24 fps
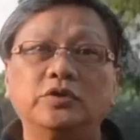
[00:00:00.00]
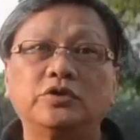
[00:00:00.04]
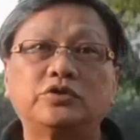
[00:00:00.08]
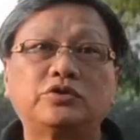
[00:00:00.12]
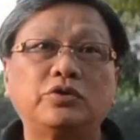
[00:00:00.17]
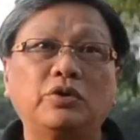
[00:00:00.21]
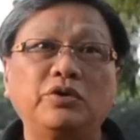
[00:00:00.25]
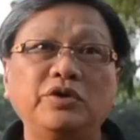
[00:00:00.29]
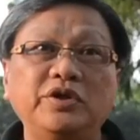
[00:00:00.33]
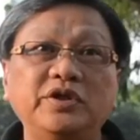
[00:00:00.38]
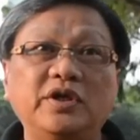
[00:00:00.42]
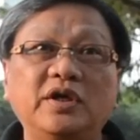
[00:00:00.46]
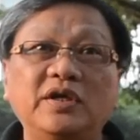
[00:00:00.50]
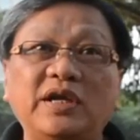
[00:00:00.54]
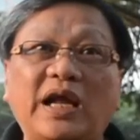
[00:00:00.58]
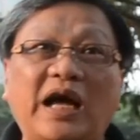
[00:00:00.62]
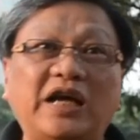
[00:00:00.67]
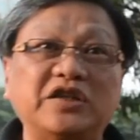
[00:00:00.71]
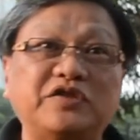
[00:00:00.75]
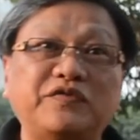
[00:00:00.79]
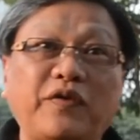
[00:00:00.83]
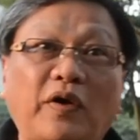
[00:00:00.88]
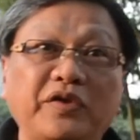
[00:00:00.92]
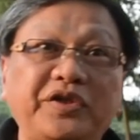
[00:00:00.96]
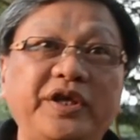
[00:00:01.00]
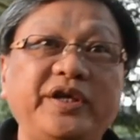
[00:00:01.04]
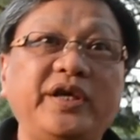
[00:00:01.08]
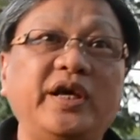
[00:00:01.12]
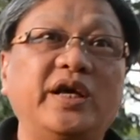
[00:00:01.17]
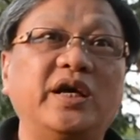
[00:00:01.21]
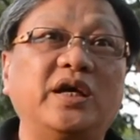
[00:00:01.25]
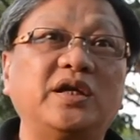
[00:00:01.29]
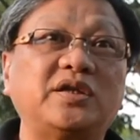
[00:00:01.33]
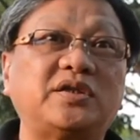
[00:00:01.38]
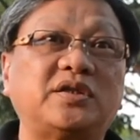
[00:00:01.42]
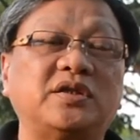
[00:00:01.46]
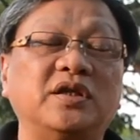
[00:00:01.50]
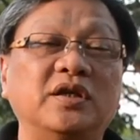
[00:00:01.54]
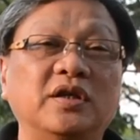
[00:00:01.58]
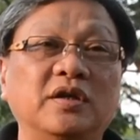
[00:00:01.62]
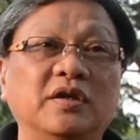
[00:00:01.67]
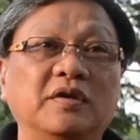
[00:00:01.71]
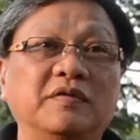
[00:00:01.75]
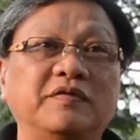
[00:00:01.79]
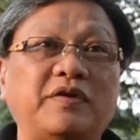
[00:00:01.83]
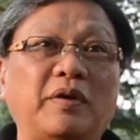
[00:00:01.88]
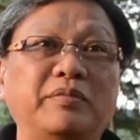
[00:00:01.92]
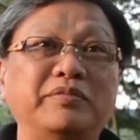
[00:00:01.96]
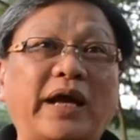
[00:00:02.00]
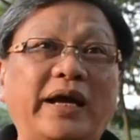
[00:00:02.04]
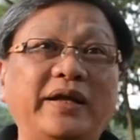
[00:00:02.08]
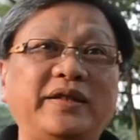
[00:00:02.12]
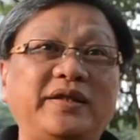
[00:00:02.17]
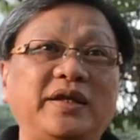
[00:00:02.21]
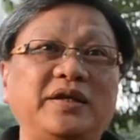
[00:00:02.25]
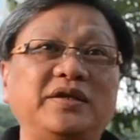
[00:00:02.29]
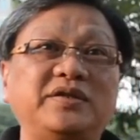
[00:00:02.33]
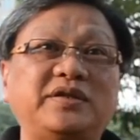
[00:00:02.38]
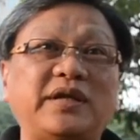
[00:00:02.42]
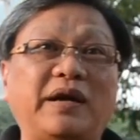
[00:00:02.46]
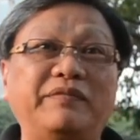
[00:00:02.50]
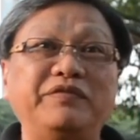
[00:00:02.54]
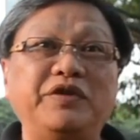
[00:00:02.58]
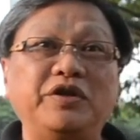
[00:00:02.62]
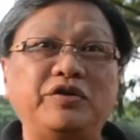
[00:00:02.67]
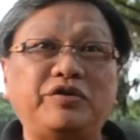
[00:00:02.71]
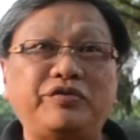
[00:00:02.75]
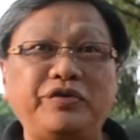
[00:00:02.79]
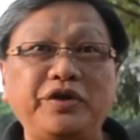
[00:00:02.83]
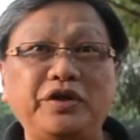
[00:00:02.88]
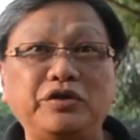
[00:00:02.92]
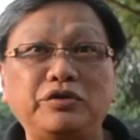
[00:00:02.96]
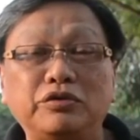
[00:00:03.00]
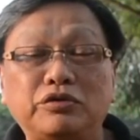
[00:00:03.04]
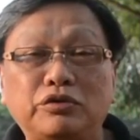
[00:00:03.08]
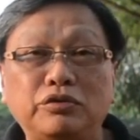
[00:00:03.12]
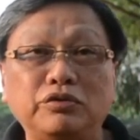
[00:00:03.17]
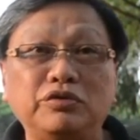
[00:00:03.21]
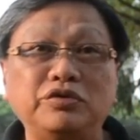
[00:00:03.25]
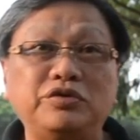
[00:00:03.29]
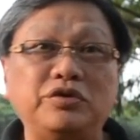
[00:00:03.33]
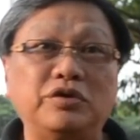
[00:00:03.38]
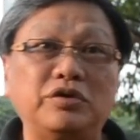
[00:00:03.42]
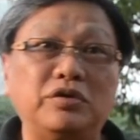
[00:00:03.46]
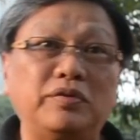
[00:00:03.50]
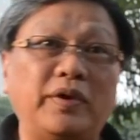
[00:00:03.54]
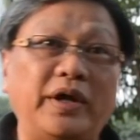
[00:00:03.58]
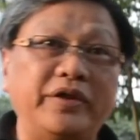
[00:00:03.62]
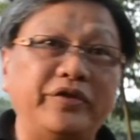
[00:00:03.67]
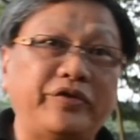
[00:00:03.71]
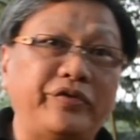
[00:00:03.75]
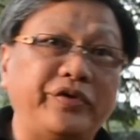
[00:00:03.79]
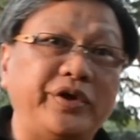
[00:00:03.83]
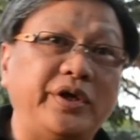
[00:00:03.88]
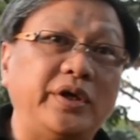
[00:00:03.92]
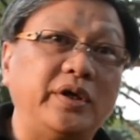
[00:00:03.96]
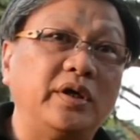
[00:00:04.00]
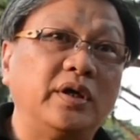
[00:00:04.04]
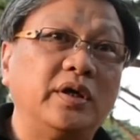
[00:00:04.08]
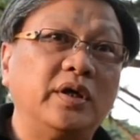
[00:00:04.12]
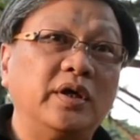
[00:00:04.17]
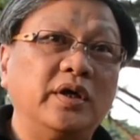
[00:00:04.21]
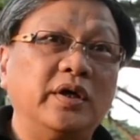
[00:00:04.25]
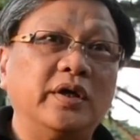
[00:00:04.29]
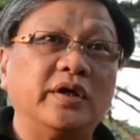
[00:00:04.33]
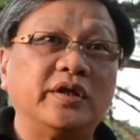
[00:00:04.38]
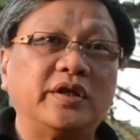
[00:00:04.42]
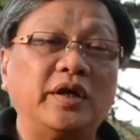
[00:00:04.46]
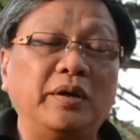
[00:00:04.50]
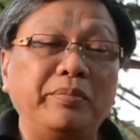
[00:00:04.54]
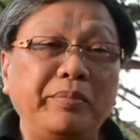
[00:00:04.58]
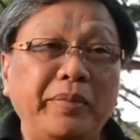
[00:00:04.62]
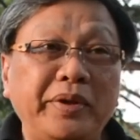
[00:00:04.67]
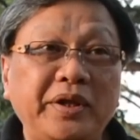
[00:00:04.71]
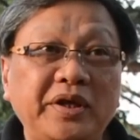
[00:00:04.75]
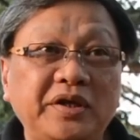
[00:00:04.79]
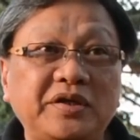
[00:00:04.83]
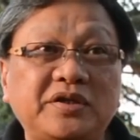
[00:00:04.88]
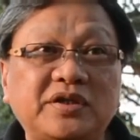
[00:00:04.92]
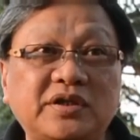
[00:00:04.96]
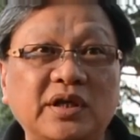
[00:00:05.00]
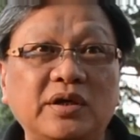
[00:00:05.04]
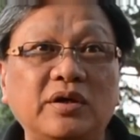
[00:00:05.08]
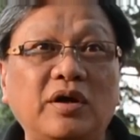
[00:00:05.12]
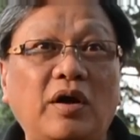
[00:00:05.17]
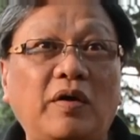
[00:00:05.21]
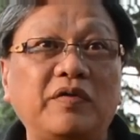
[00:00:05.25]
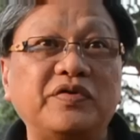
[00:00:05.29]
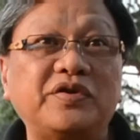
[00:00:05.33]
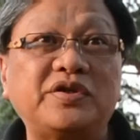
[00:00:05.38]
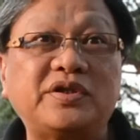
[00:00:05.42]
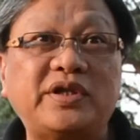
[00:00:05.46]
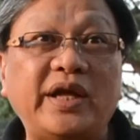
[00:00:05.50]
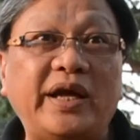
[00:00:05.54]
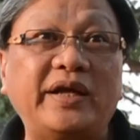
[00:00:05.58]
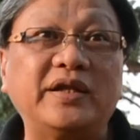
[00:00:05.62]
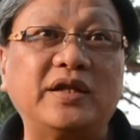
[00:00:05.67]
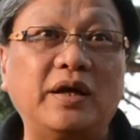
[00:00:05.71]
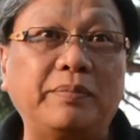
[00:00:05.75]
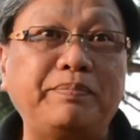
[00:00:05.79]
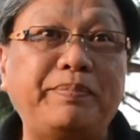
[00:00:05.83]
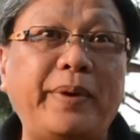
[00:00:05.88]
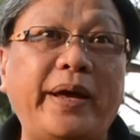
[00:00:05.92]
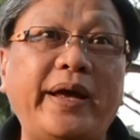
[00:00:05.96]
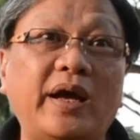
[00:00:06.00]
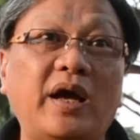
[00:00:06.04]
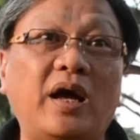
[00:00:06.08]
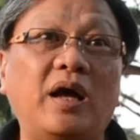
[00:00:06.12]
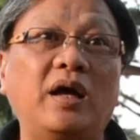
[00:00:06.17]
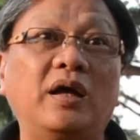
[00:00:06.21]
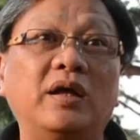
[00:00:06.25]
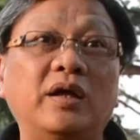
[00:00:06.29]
So in the last 40 years, from 1973 to 2013, the Minister of State, the pay